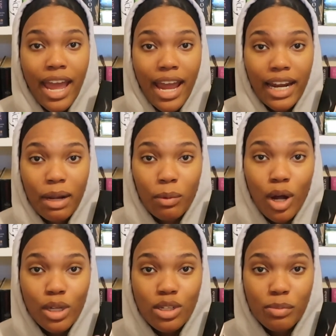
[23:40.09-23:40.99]
and I will
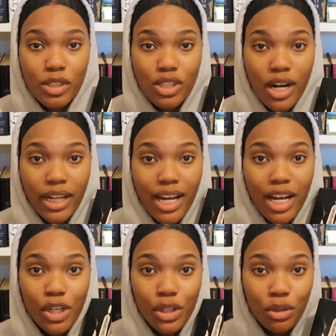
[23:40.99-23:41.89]
also be starting
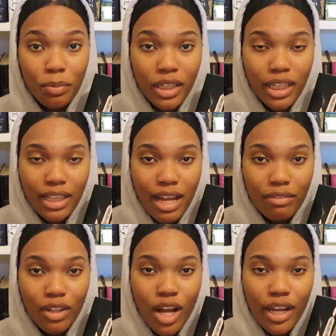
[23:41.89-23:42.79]
a new book in
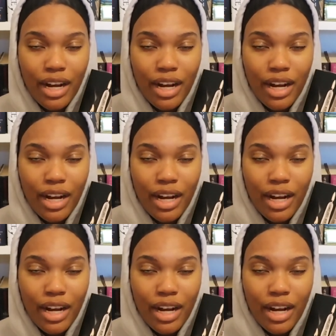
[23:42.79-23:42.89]
that vlog,